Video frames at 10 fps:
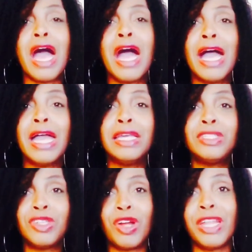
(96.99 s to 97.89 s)
I
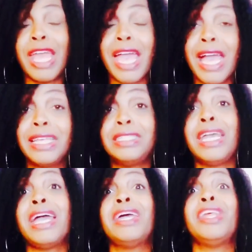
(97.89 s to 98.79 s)
started as
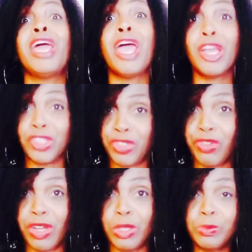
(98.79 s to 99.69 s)
an
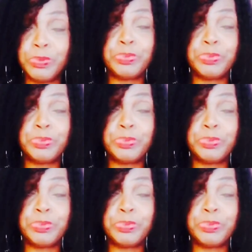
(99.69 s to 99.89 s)
extra.